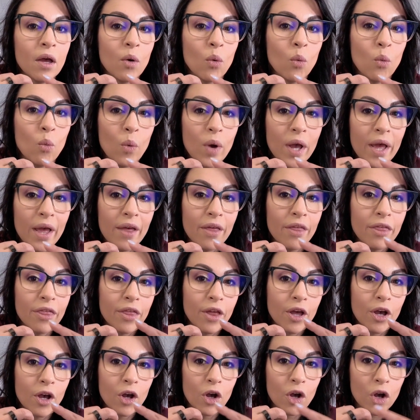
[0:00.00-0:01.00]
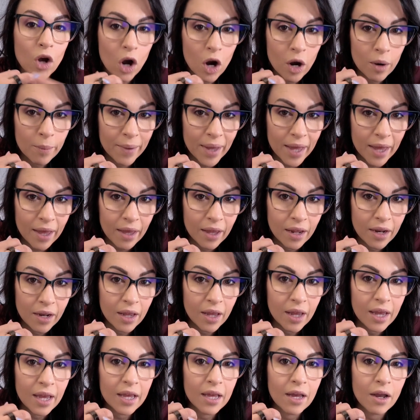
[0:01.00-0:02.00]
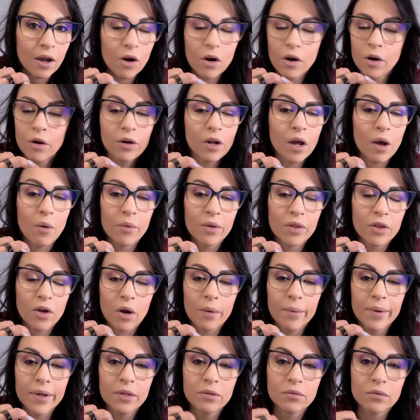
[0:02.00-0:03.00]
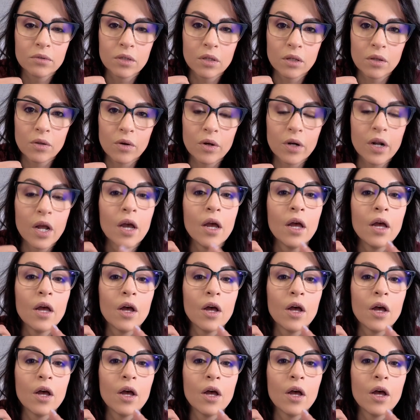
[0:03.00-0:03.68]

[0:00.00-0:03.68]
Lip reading: with Garmin, or not with Garmin, good Lord.